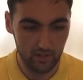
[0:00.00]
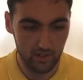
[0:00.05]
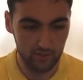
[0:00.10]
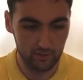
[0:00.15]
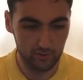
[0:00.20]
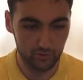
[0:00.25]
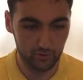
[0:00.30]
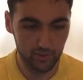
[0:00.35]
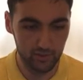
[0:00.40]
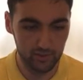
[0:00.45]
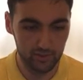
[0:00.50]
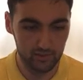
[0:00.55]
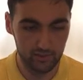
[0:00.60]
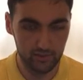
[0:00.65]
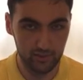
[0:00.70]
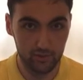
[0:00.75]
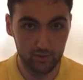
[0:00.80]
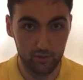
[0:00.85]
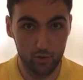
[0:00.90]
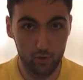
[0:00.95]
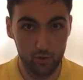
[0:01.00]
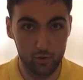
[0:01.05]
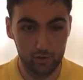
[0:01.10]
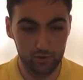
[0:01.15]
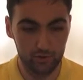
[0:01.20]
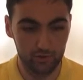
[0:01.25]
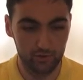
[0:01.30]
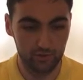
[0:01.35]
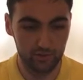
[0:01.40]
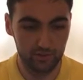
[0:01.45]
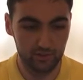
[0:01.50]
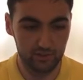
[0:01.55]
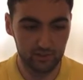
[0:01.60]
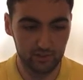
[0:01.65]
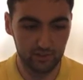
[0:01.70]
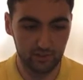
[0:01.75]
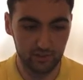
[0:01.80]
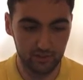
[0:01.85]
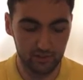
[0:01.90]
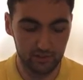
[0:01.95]
As you can see, overshoot is
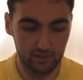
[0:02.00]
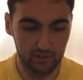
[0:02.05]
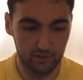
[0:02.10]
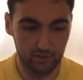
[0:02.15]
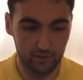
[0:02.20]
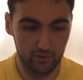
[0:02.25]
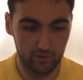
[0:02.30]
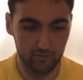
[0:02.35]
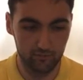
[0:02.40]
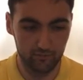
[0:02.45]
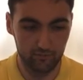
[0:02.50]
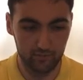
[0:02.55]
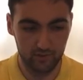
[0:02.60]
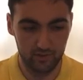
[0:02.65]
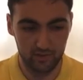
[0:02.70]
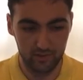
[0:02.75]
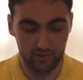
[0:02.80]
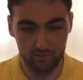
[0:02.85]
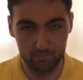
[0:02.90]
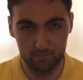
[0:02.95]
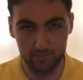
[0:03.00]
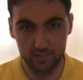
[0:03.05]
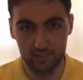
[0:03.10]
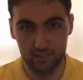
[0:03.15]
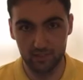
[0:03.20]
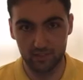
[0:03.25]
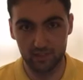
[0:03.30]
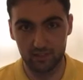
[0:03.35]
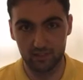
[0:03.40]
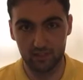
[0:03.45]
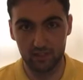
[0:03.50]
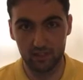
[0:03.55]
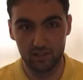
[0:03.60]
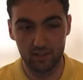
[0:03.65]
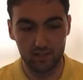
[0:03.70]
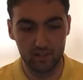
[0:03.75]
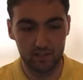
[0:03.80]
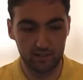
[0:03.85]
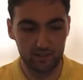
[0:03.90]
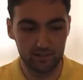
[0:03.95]
nearly 0. It means that
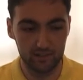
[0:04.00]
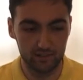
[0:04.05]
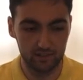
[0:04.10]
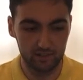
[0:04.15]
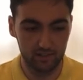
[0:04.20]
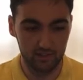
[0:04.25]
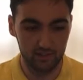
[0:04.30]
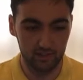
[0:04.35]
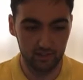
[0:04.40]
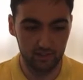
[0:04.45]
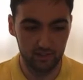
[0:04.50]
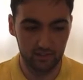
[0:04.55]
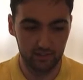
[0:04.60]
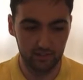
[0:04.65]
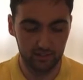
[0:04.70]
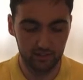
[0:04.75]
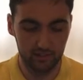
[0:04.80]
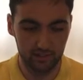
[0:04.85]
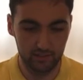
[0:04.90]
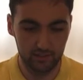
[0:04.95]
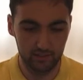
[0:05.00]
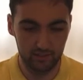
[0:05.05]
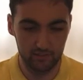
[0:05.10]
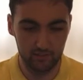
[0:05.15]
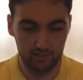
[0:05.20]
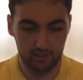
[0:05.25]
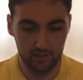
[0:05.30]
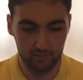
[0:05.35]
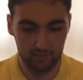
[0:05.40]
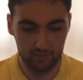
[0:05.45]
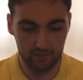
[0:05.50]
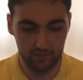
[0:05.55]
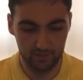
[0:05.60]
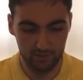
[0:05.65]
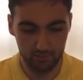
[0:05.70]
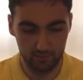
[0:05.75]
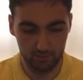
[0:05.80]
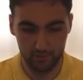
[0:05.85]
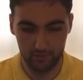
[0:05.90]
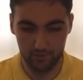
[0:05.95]
it's a critically damped
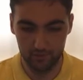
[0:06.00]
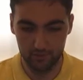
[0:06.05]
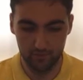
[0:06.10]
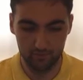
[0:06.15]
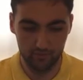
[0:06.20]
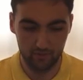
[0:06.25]
response.